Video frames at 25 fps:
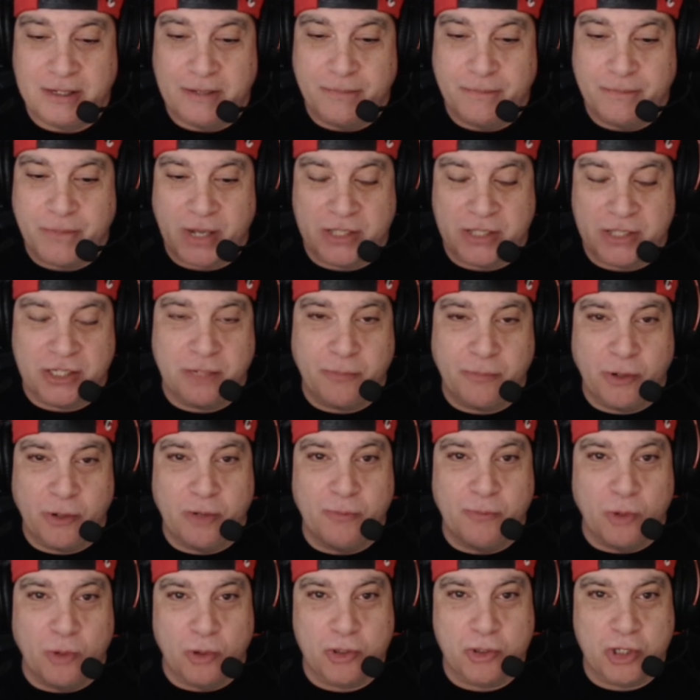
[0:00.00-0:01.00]
I did
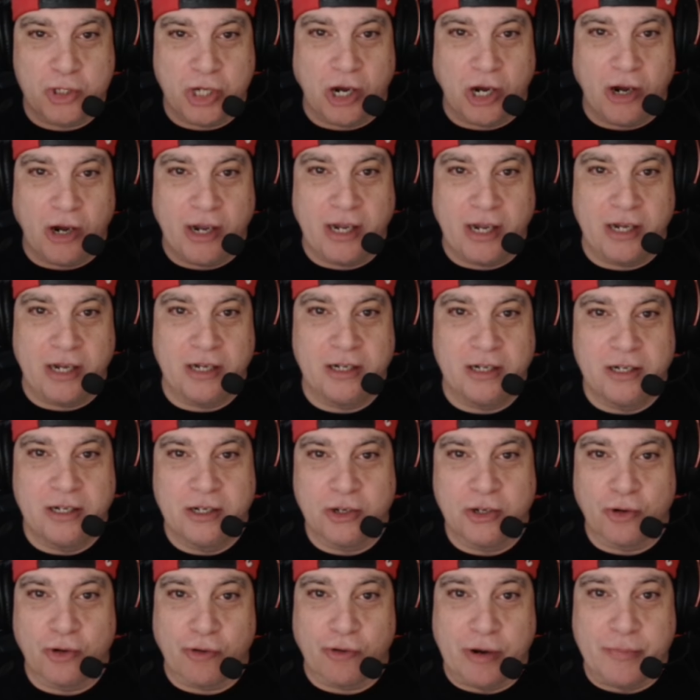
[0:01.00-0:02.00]
put more tyre
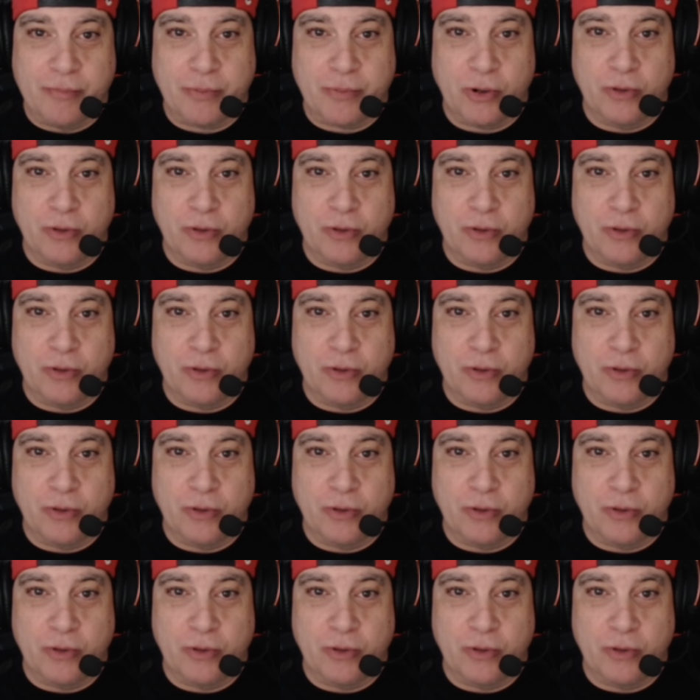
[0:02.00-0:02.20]
grip